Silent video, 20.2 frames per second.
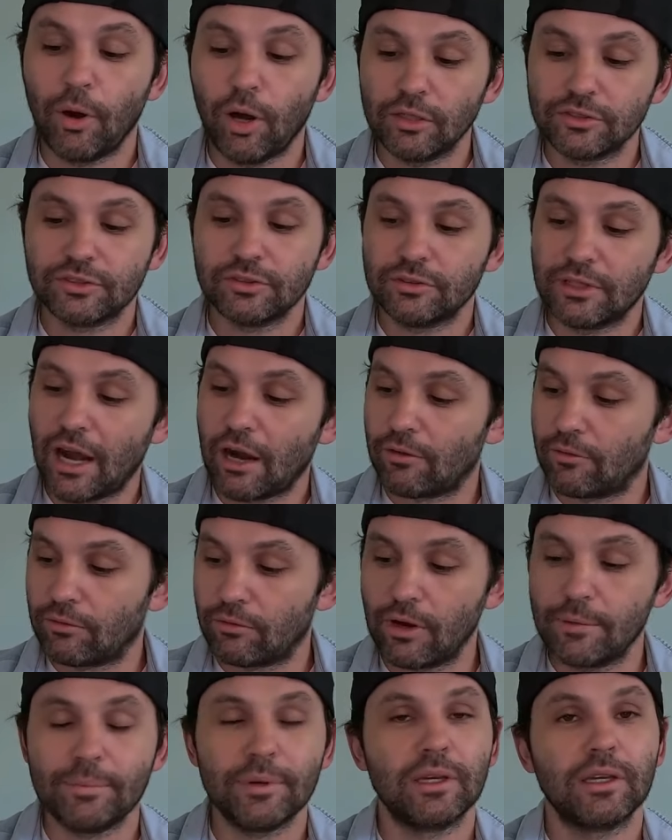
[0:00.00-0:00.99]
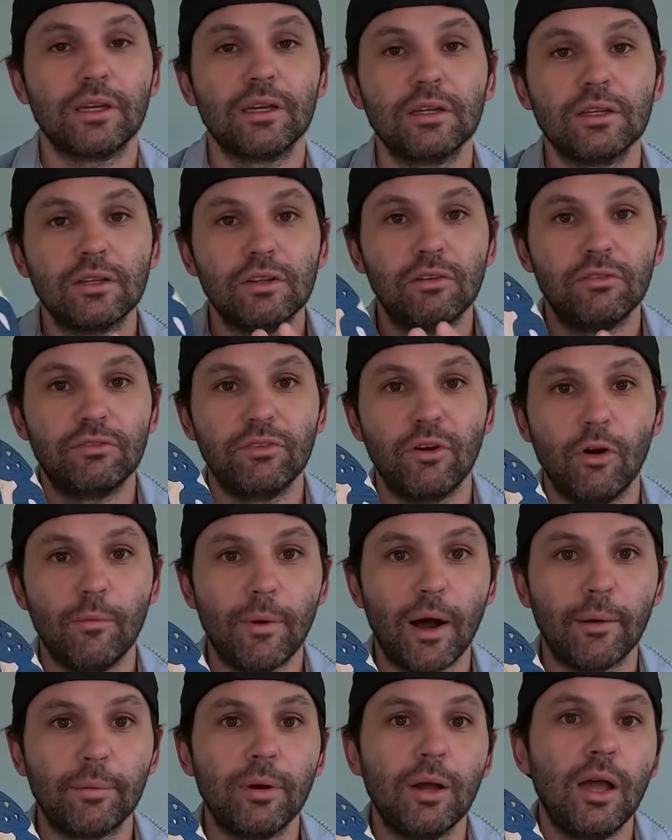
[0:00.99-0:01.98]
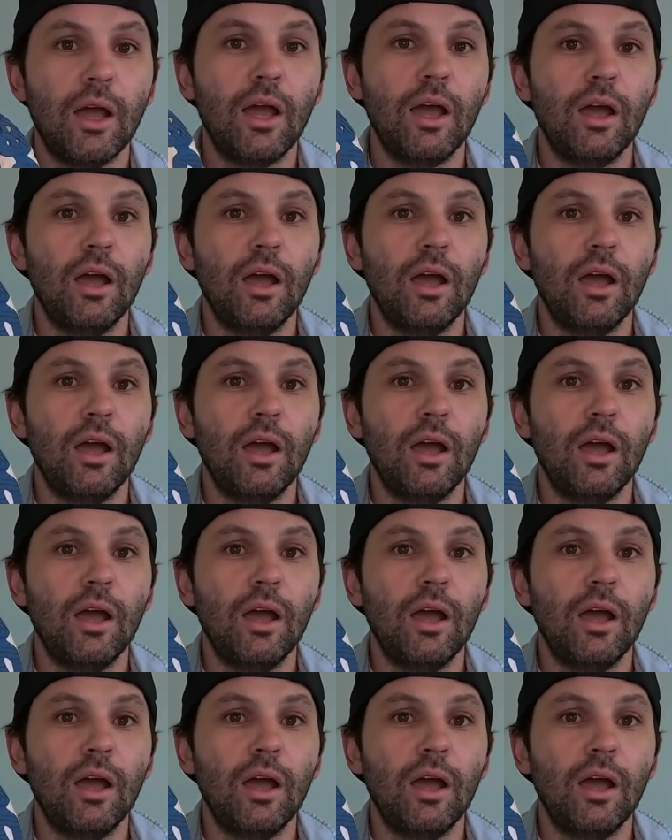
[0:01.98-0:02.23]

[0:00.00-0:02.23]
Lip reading: also not ripping the foam up.